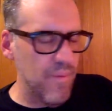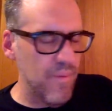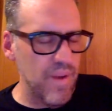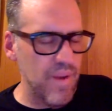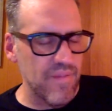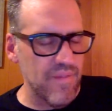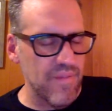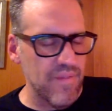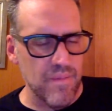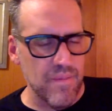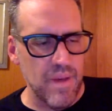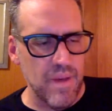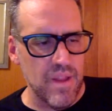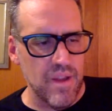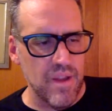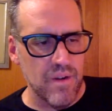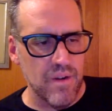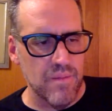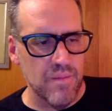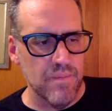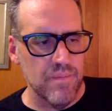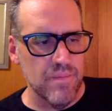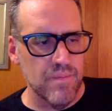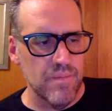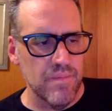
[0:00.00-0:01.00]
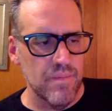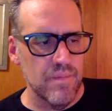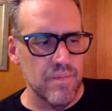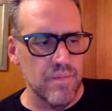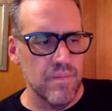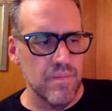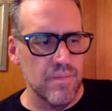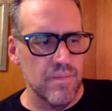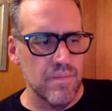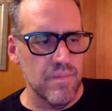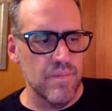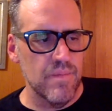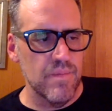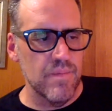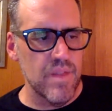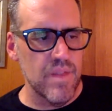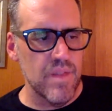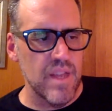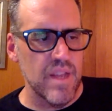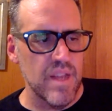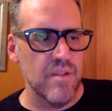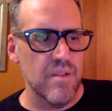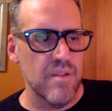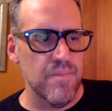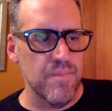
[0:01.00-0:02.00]
have some other
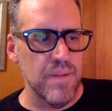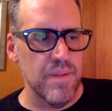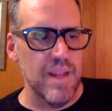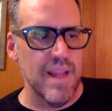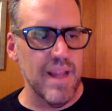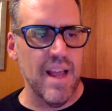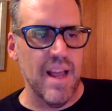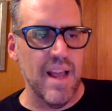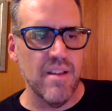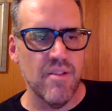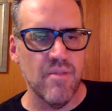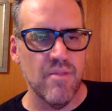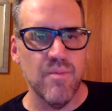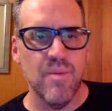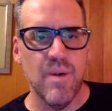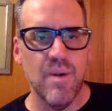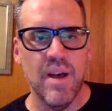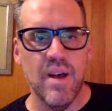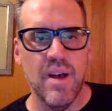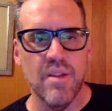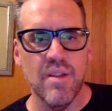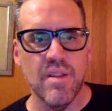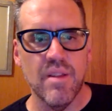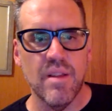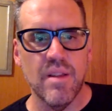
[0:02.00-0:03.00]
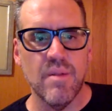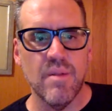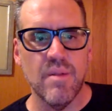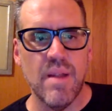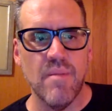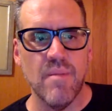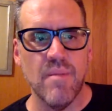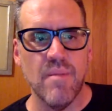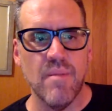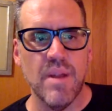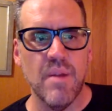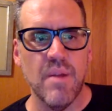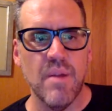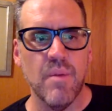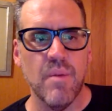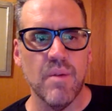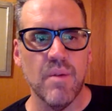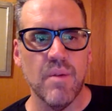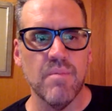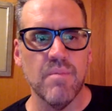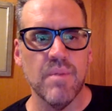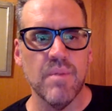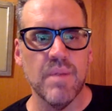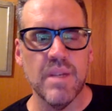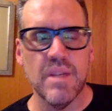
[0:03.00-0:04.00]
things planned as well
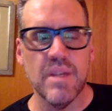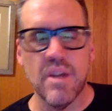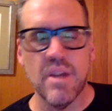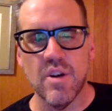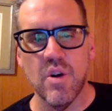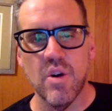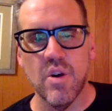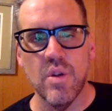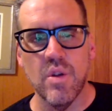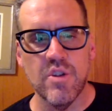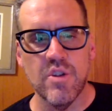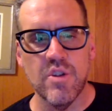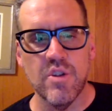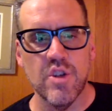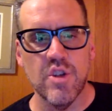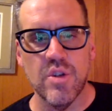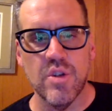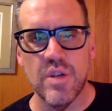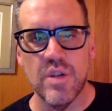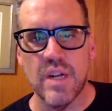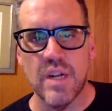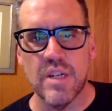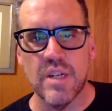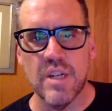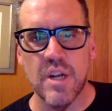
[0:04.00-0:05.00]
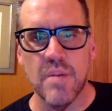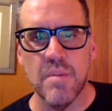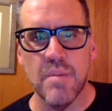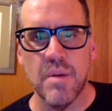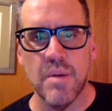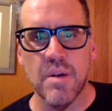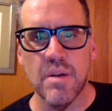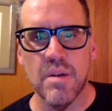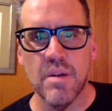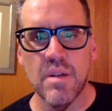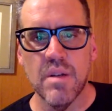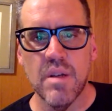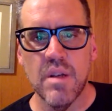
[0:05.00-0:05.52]
because our goal is to shoot in October.